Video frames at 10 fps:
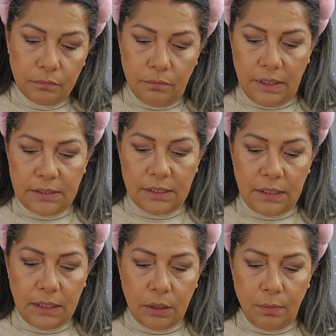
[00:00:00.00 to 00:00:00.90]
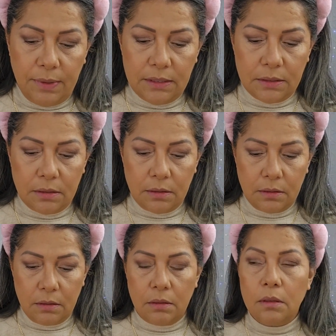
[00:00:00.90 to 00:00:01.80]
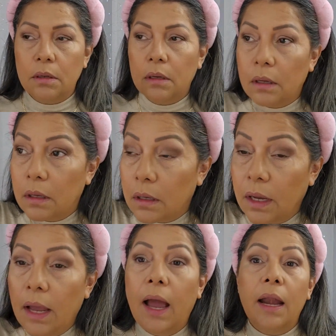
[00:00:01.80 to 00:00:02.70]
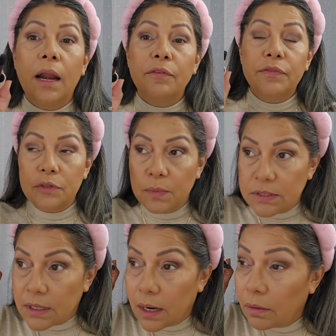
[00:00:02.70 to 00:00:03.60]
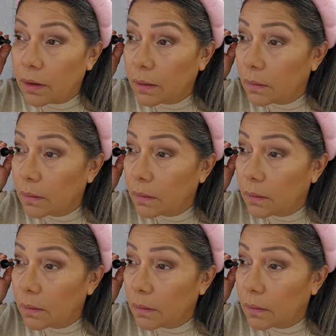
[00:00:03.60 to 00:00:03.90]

by Selena Gomez. I love this mascara.